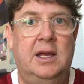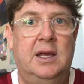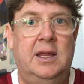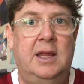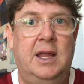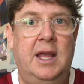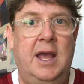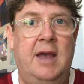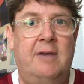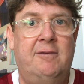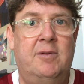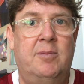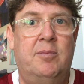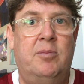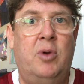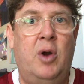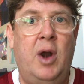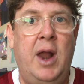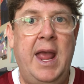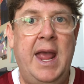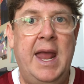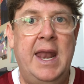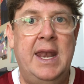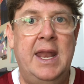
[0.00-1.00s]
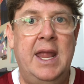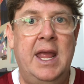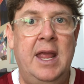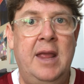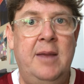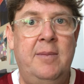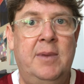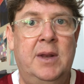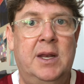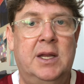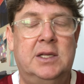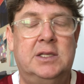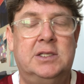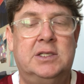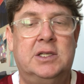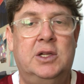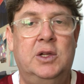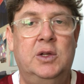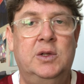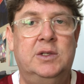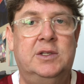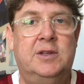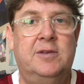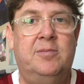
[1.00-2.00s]
They have a brand name, an
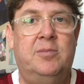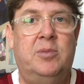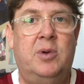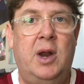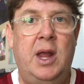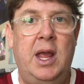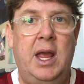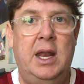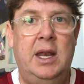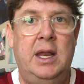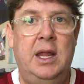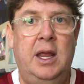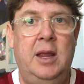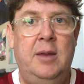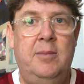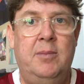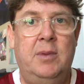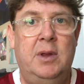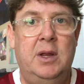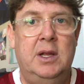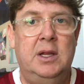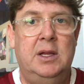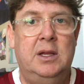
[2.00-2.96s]
exclusive brand name.